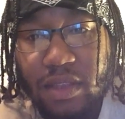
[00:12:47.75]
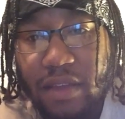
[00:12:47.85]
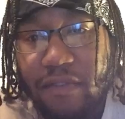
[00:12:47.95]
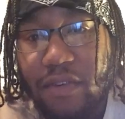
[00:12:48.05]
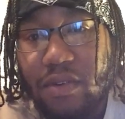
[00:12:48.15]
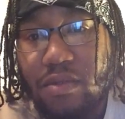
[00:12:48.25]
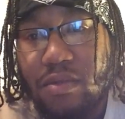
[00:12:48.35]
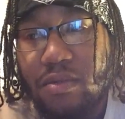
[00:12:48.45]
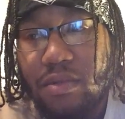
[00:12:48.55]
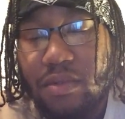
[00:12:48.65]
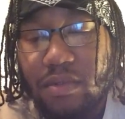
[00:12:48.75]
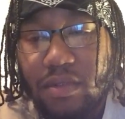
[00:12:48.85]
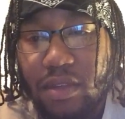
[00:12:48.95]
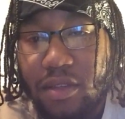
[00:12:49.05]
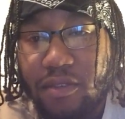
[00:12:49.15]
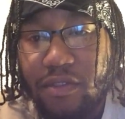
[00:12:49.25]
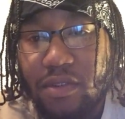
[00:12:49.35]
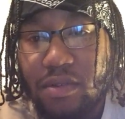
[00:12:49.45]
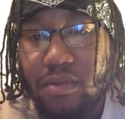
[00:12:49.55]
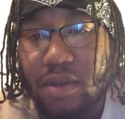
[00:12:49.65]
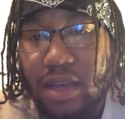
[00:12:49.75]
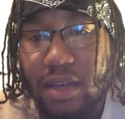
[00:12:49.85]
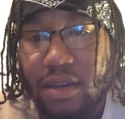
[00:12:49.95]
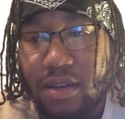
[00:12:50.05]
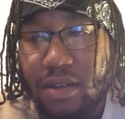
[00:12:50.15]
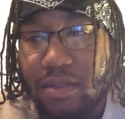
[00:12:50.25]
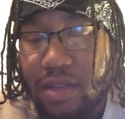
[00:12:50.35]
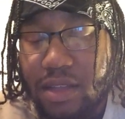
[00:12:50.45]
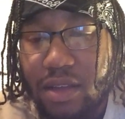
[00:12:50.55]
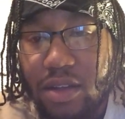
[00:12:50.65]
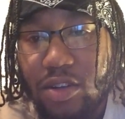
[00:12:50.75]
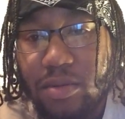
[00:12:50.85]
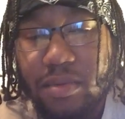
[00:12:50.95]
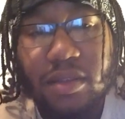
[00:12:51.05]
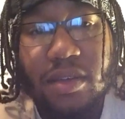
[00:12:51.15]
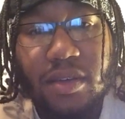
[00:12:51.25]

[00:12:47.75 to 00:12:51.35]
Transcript: that food, the food and the herbs,